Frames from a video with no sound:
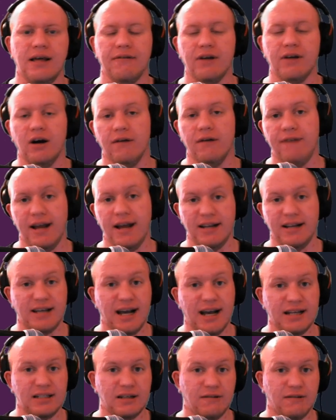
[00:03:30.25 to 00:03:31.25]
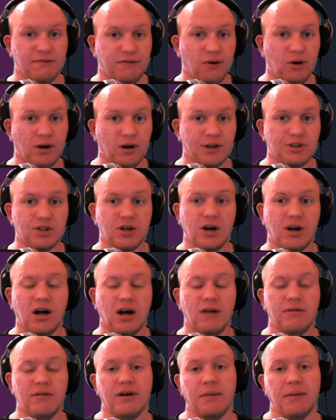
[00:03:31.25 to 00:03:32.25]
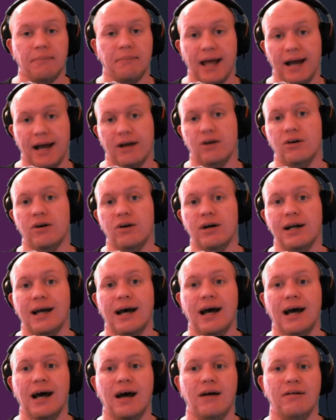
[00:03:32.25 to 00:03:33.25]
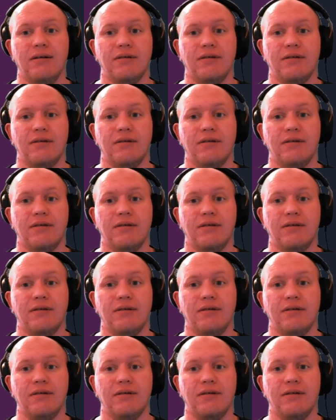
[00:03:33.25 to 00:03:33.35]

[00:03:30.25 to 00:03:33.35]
They've got Fantastic Fortron. We've got Black Order.